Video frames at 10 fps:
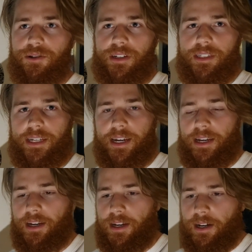you can
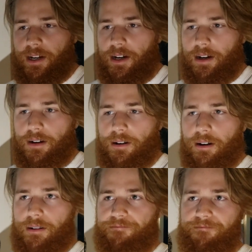say
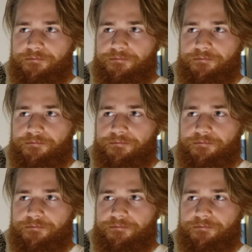a